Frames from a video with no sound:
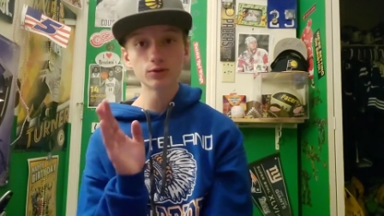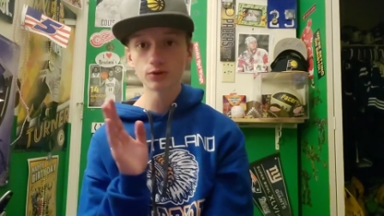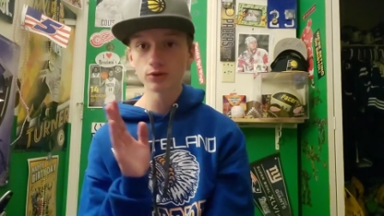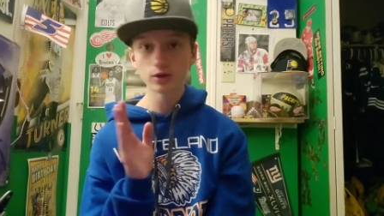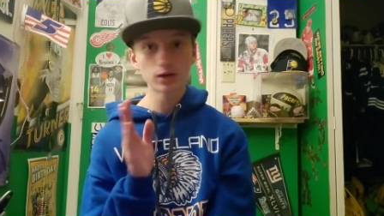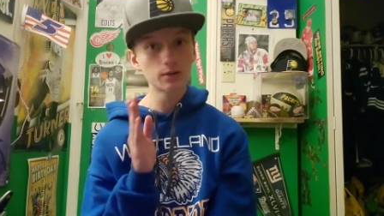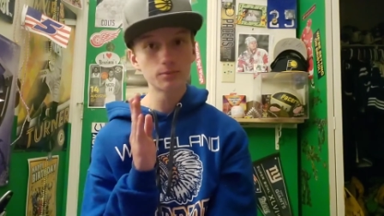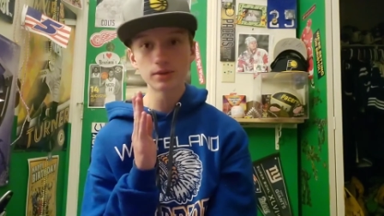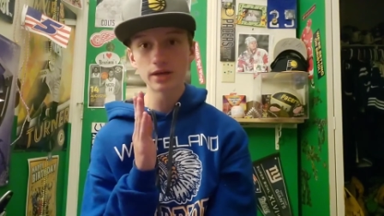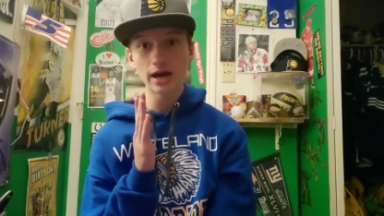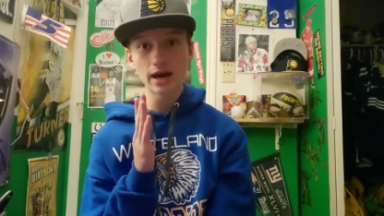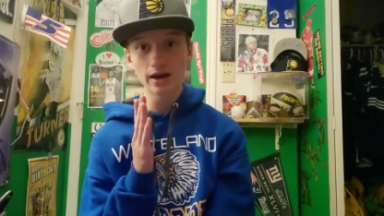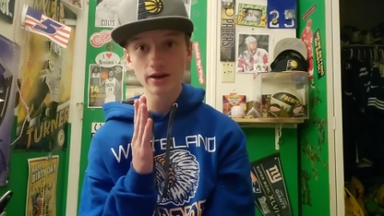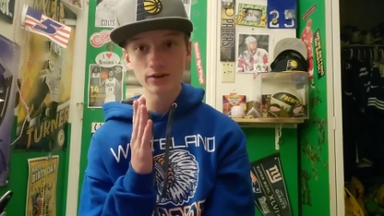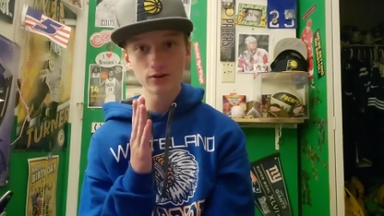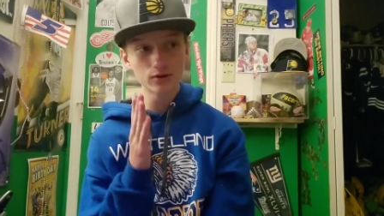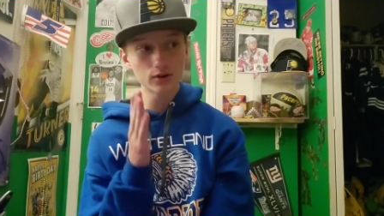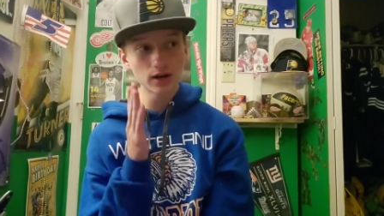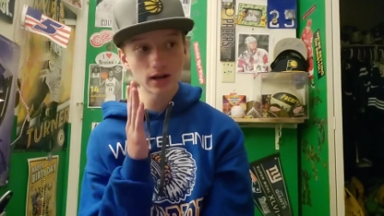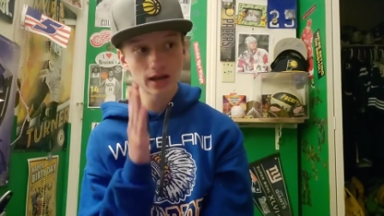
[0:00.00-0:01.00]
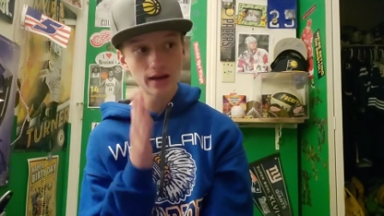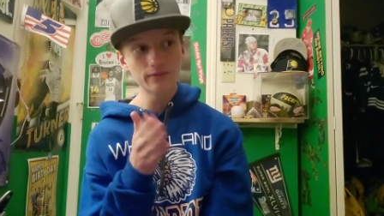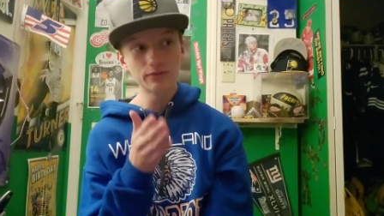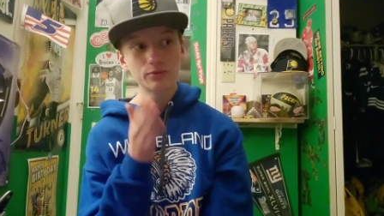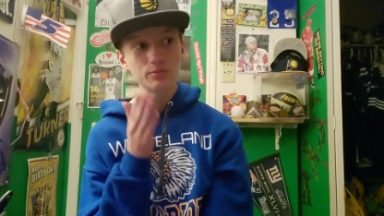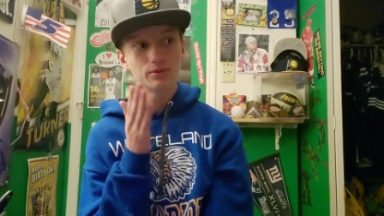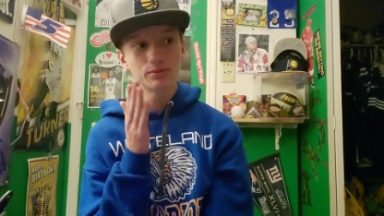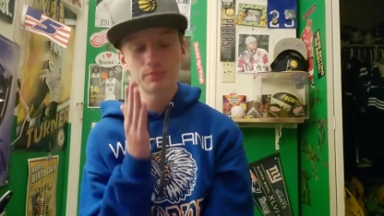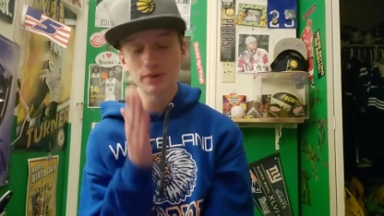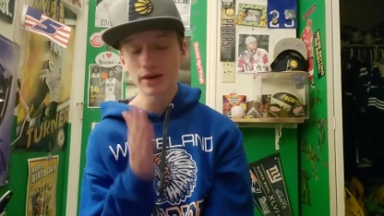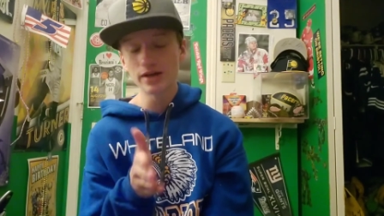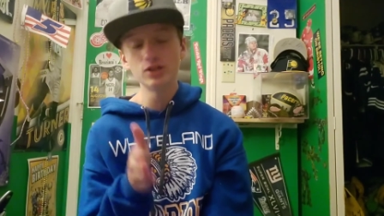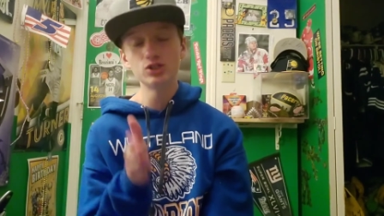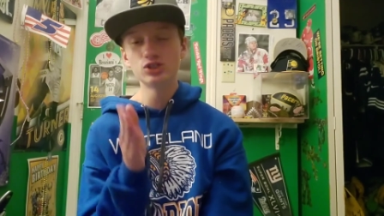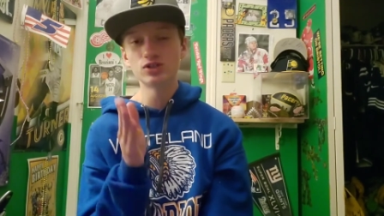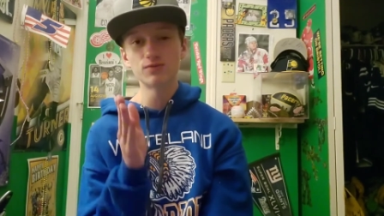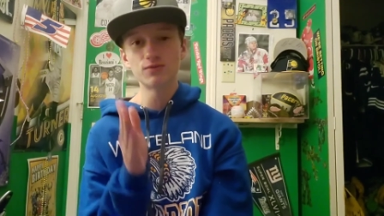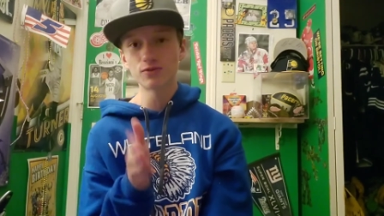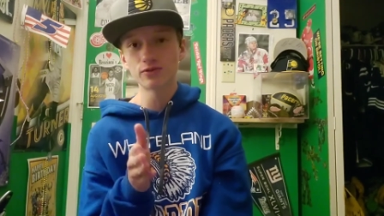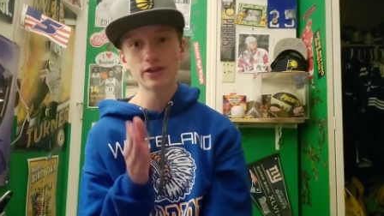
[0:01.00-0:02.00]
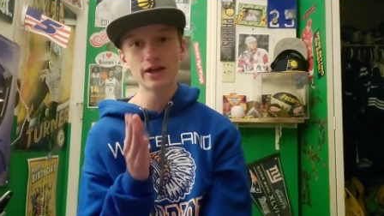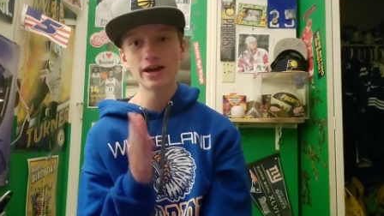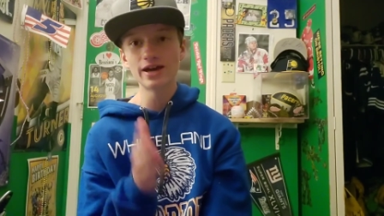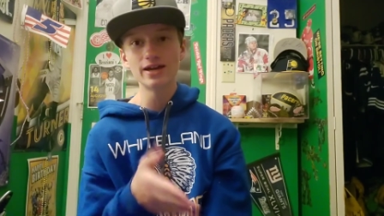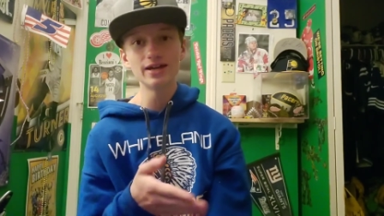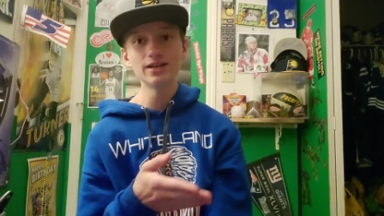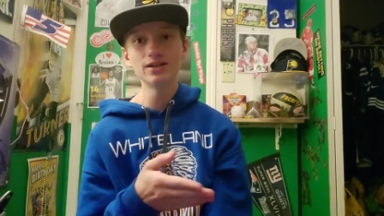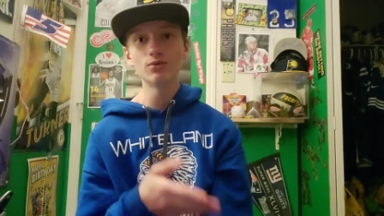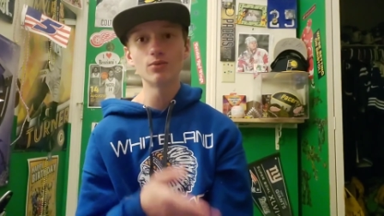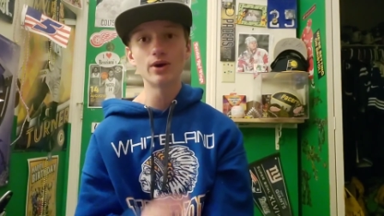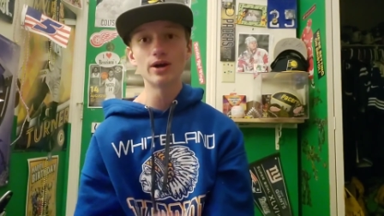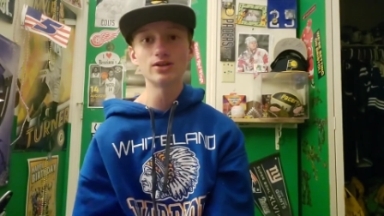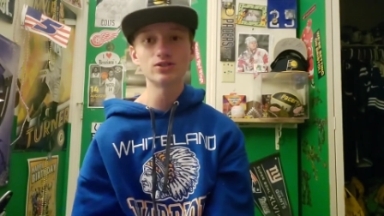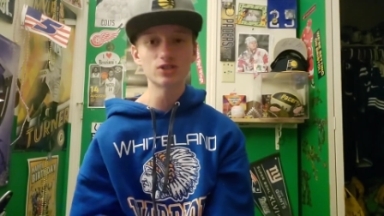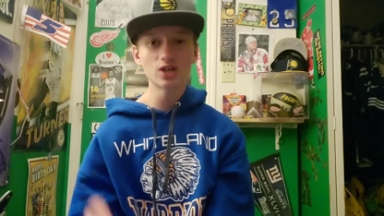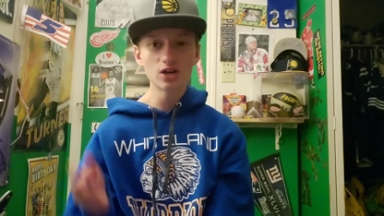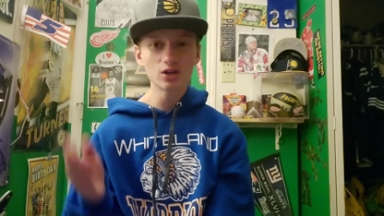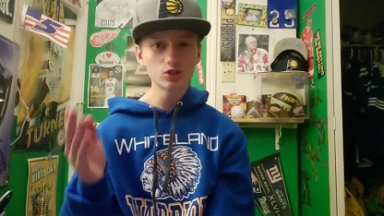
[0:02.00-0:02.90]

you're gonna be you're gonna have to be patient for that anyways.